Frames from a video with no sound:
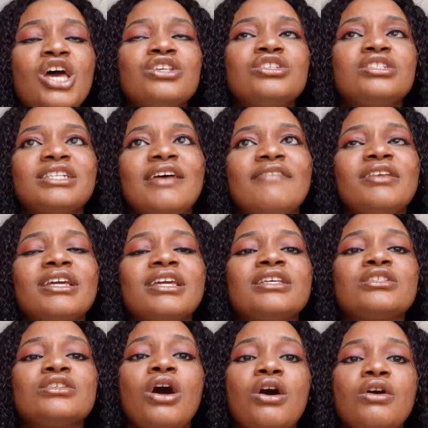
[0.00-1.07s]
So Jevnik
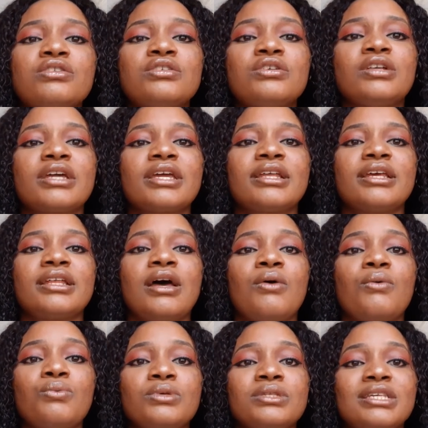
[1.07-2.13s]
is also located at
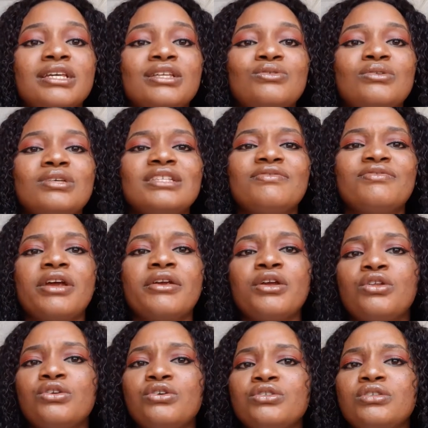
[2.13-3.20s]
Wuse 2. It's very
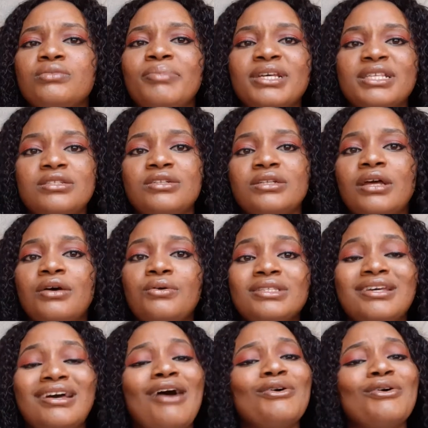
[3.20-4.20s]
close to Barcelona Hotel.